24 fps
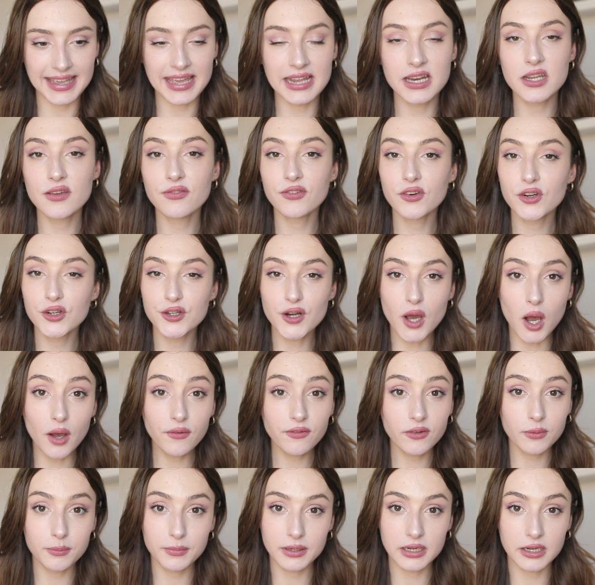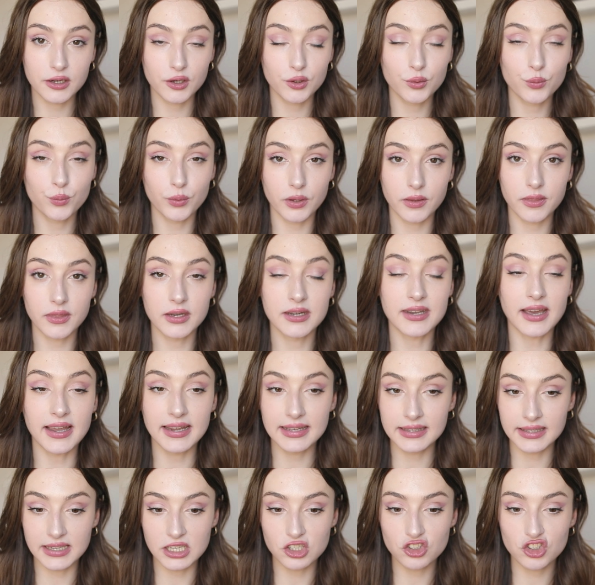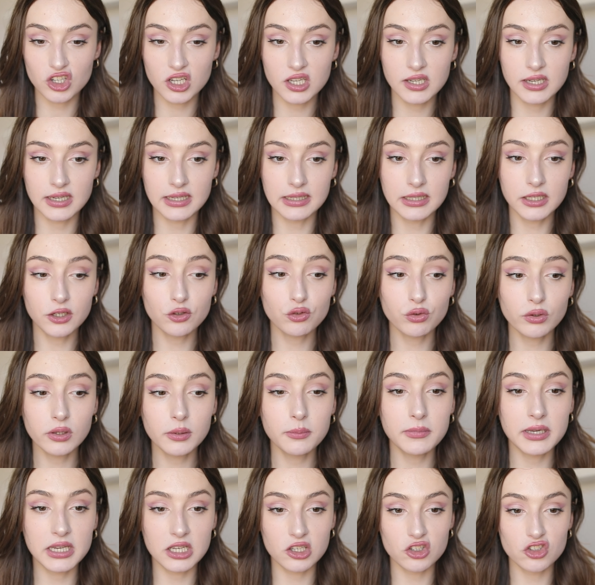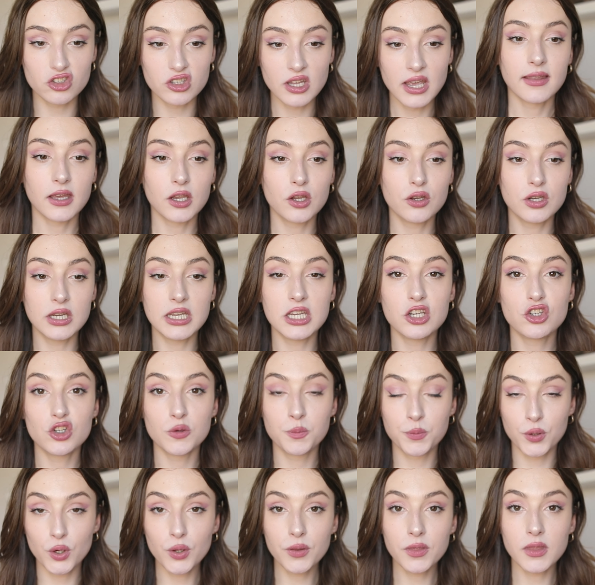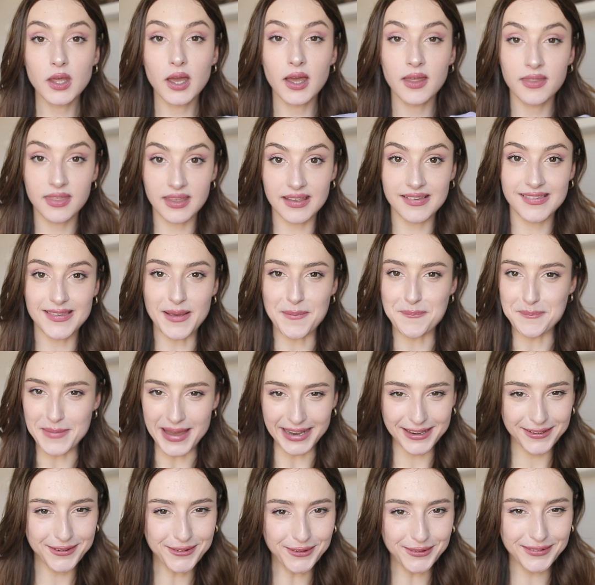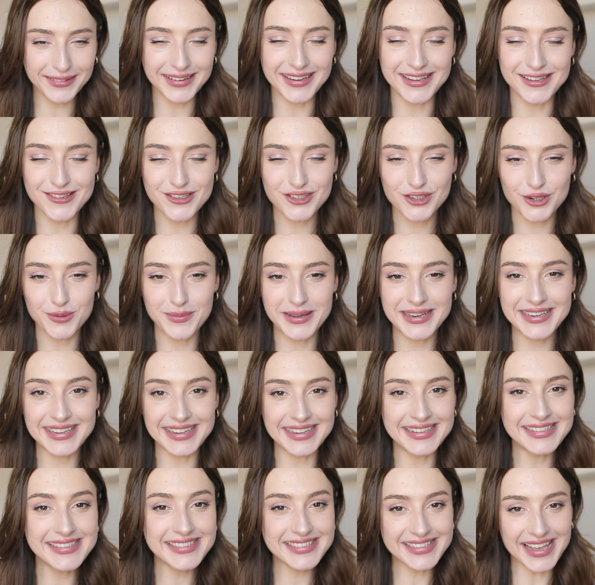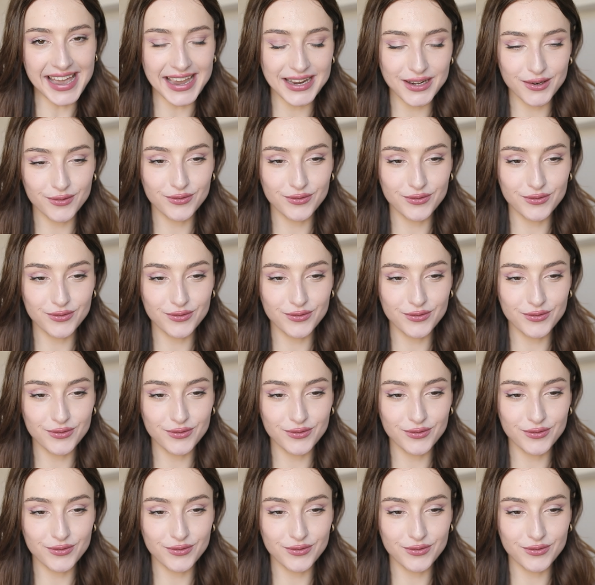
And if you're not familiar with dilation, it literally means that you need to put this medical instrument inside